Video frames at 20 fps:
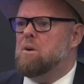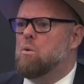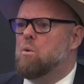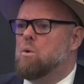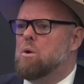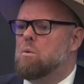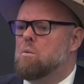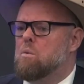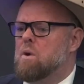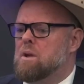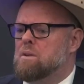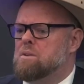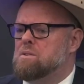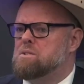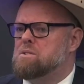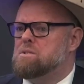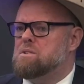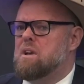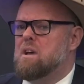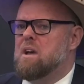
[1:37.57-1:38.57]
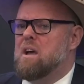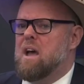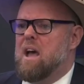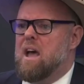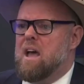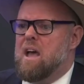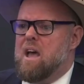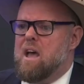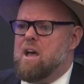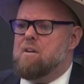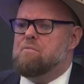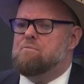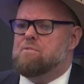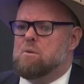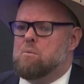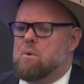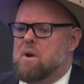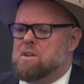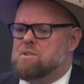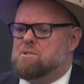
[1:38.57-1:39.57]
all at once,
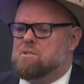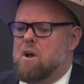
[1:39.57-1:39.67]
everywhere.